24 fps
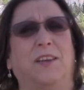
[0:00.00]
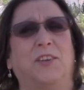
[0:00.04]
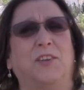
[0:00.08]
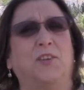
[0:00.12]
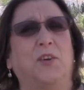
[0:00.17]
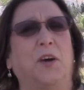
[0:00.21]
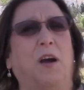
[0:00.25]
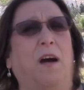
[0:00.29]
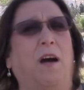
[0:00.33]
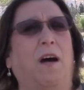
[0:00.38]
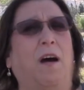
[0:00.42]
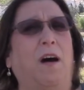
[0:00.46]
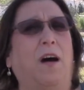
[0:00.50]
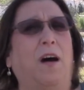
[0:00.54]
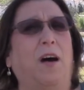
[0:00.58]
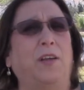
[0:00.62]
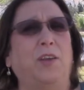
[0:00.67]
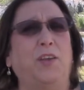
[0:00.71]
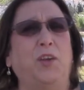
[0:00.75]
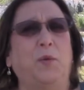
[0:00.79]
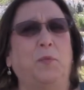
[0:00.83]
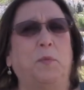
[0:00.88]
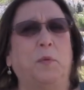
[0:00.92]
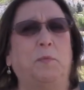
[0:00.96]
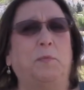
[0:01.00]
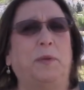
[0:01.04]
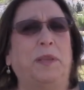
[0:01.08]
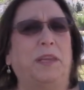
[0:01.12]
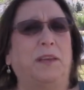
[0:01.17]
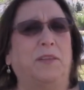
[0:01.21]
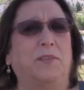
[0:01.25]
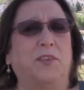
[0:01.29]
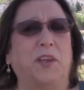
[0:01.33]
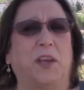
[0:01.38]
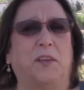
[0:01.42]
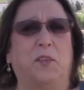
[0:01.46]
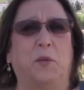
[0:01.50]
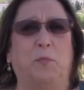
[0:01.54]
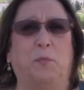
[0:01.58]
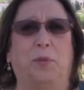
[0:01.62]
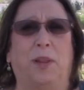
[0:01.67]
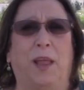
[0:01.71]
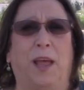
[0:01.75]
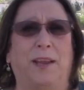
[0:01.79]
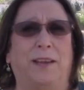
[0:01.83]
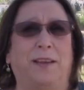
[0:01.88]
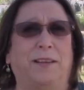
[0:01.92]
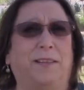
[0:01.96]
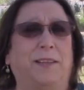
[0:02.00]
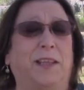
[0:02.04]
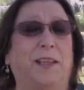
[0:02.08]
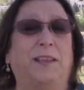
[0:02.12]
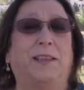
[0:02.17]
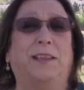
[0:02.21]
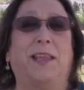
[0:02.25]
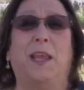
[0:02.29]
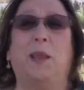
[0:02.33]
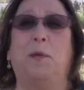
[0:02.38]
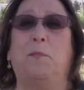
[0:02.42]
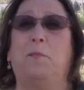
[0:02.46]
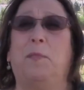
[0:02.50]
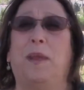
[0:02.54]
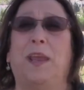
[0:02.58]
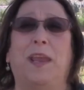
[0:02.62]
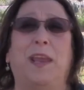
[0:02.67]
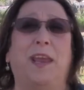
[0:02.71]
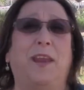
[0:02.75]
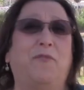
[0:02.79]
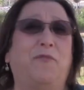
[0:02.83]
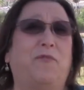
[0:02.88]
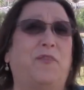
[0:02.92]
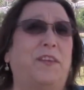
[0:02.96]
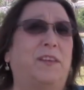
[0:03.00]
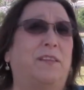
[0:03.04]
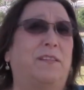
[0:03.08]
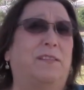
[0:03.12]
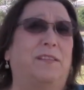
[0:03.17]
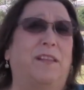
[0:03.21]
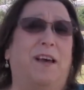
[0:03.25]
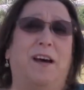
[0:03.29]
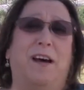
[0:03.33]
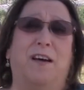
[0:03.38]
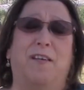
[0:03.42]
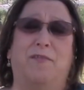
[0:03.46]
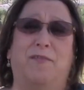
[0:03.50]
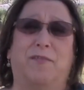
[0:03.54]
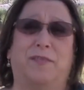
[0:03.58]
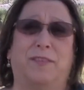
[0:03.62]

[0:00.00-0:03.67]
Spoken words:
to all human beings on the planet, that they may feel love.